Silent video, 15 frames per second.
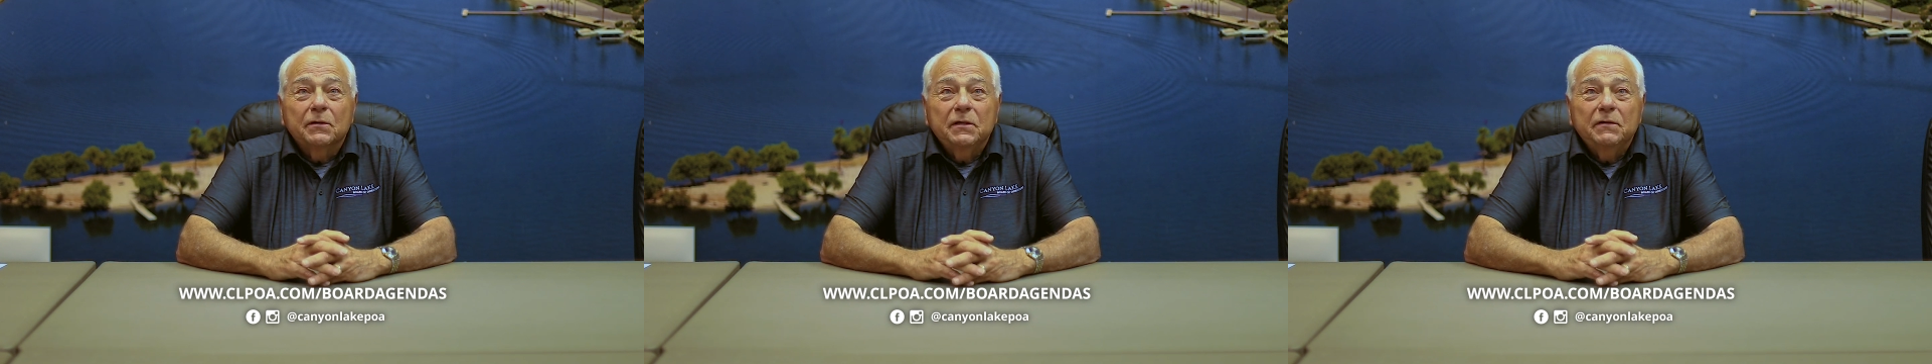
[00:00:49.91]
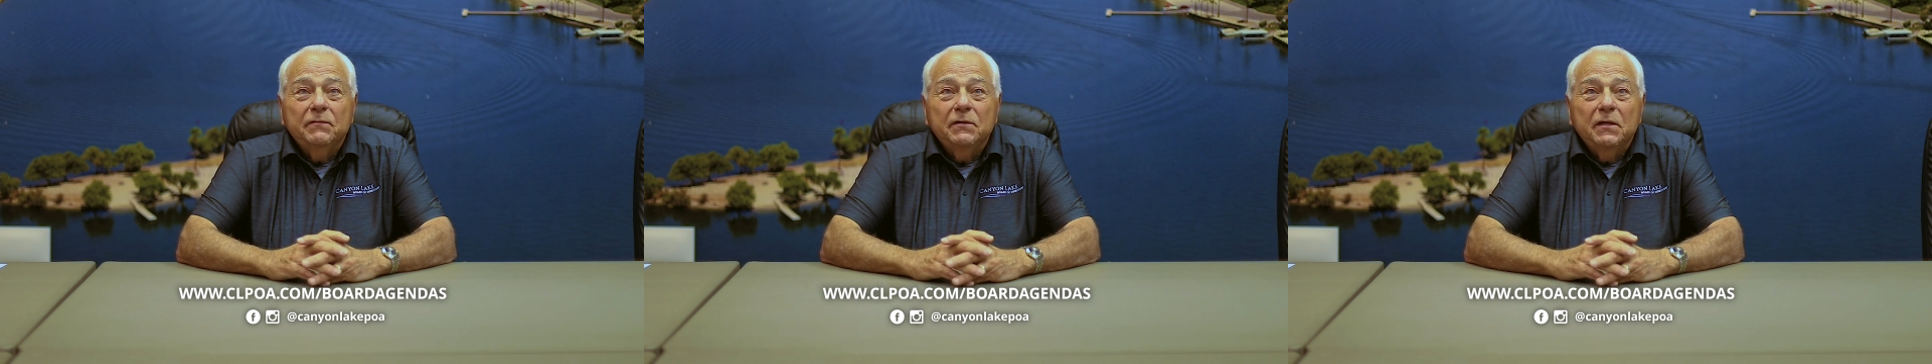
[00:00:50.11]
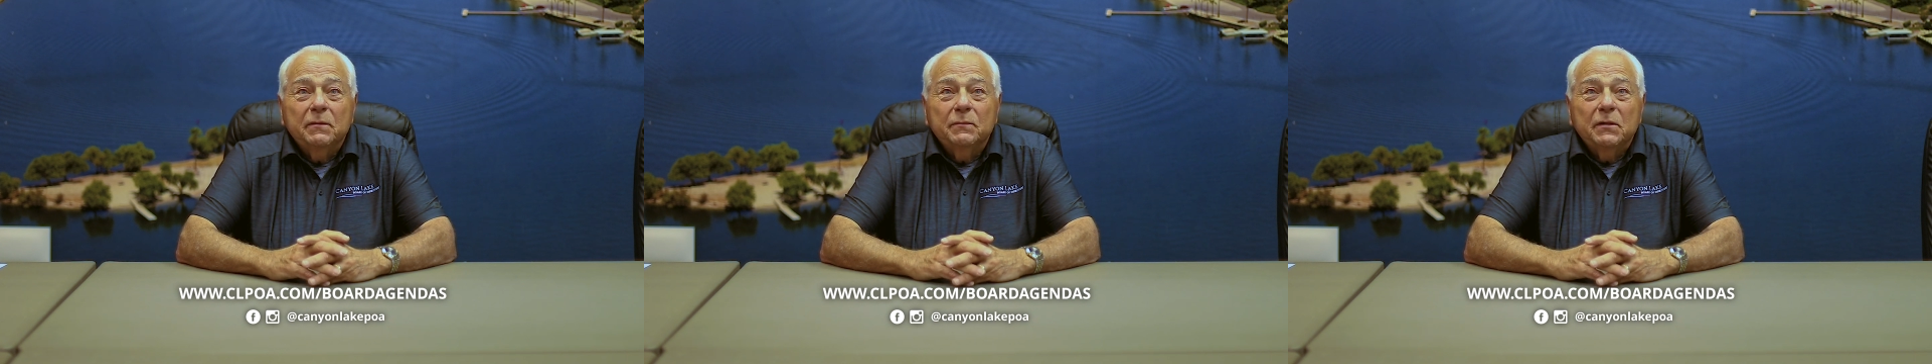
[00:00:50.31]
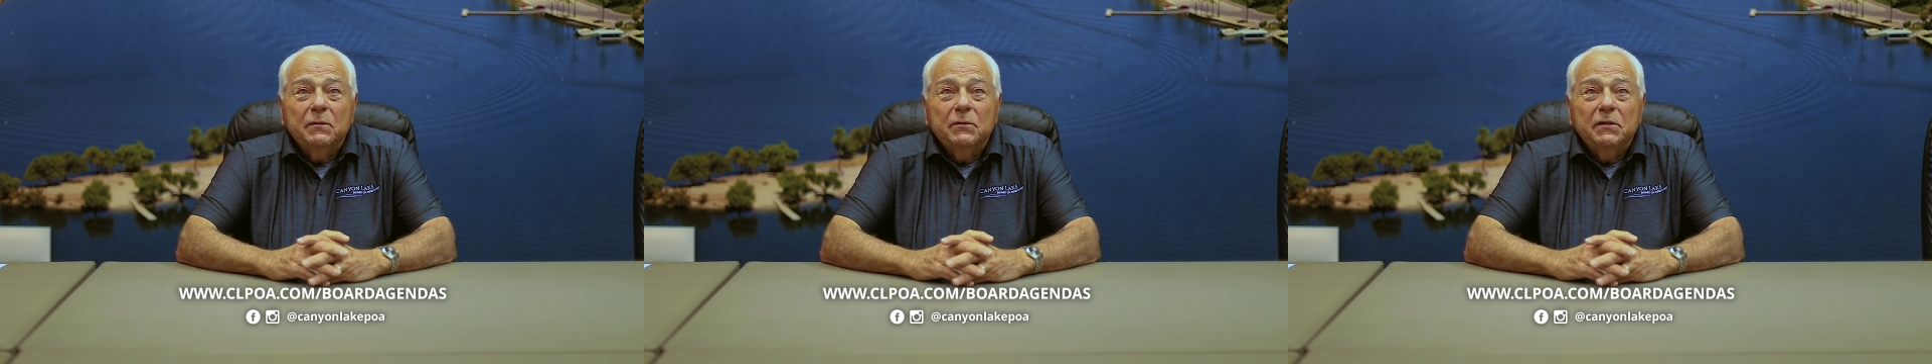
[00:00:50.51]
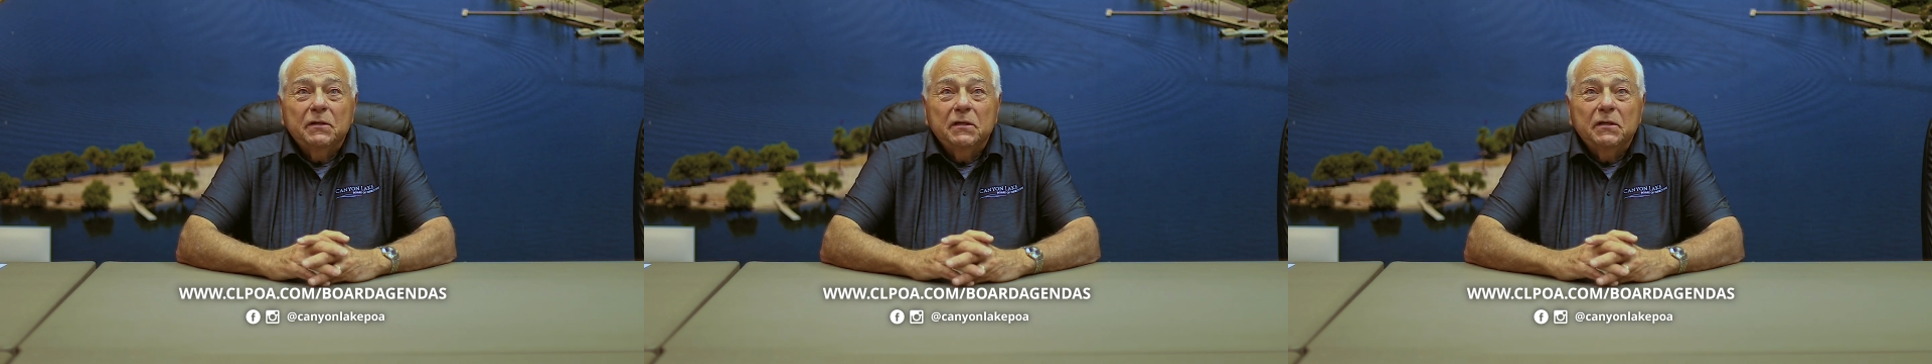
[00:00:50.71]

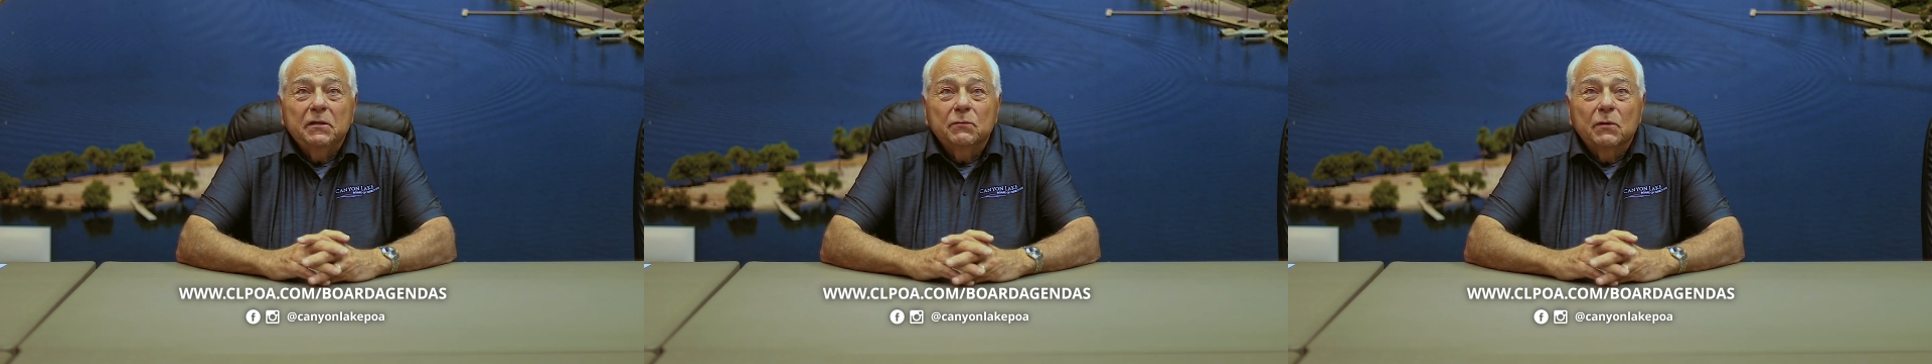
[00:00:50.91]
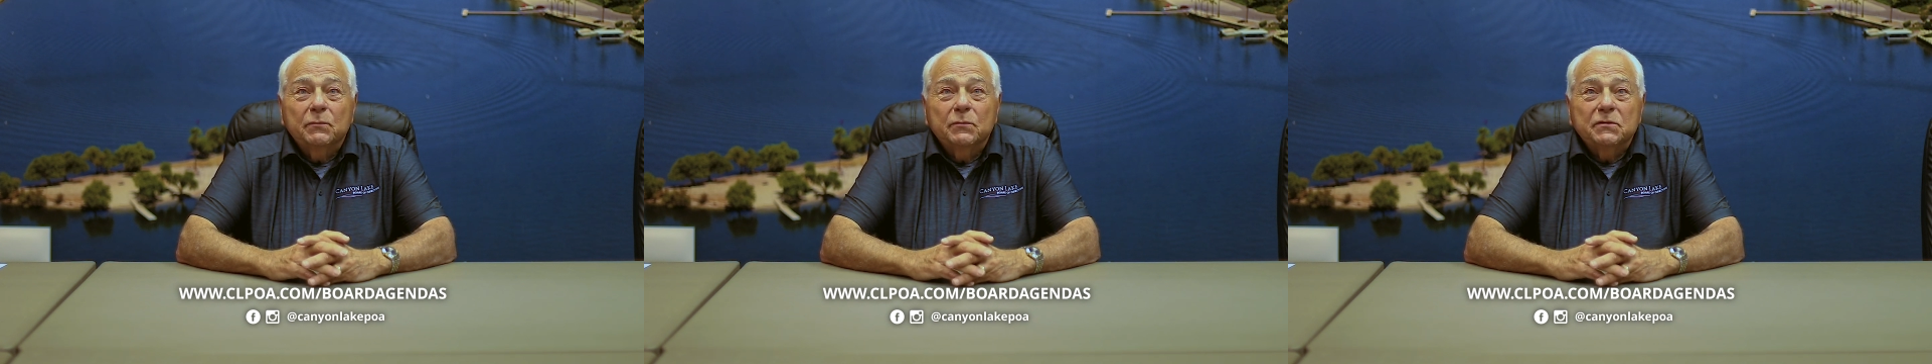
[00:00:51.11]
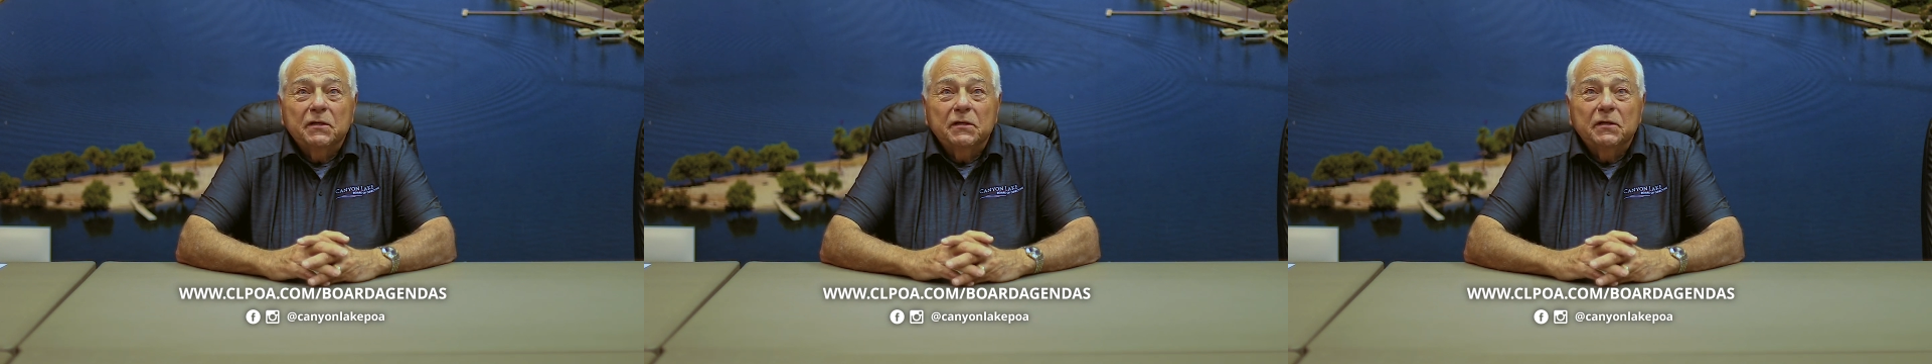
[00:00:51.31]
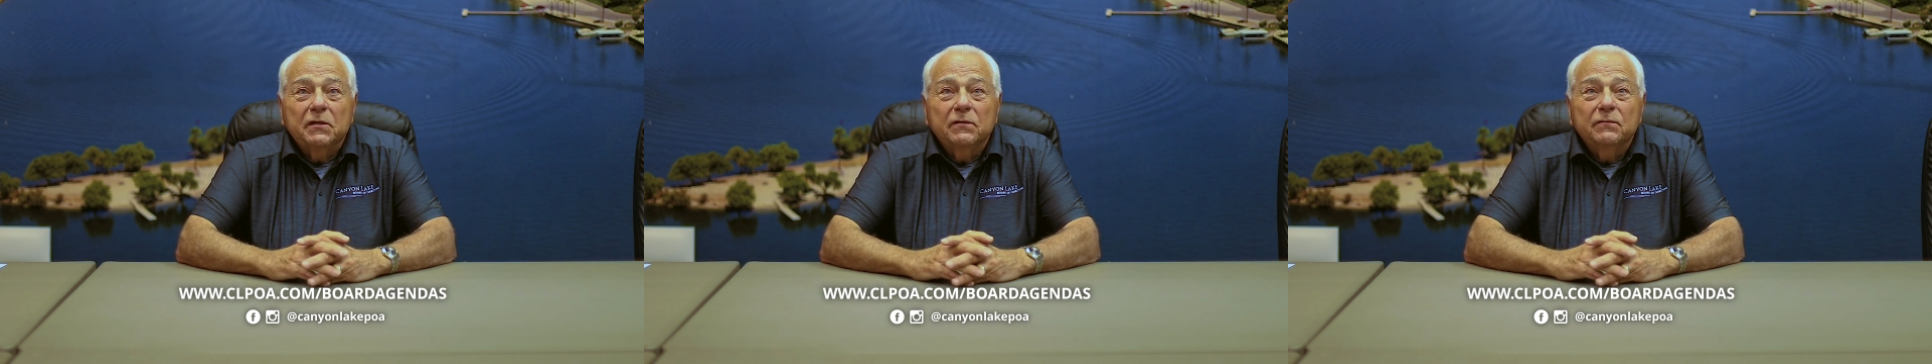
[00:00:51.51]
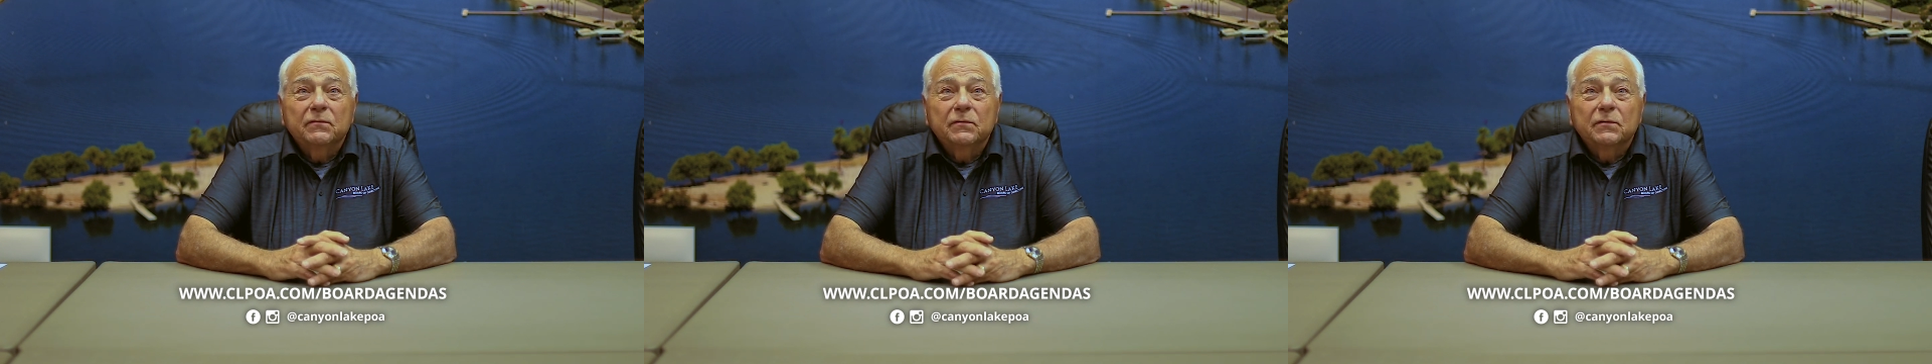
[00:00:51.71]
EVMWD
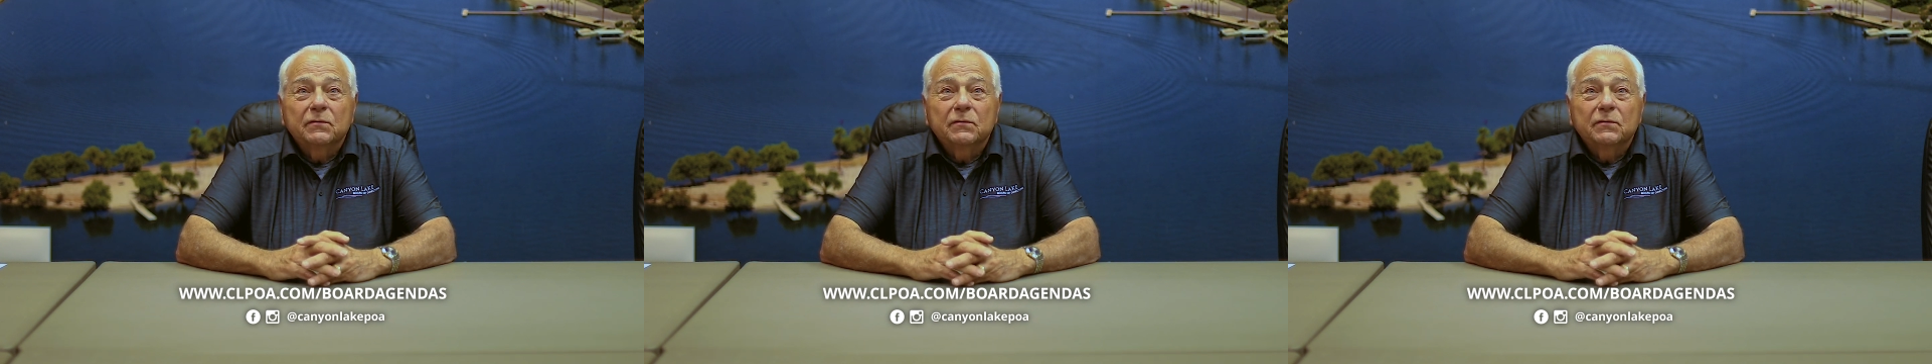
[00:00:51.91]
representative,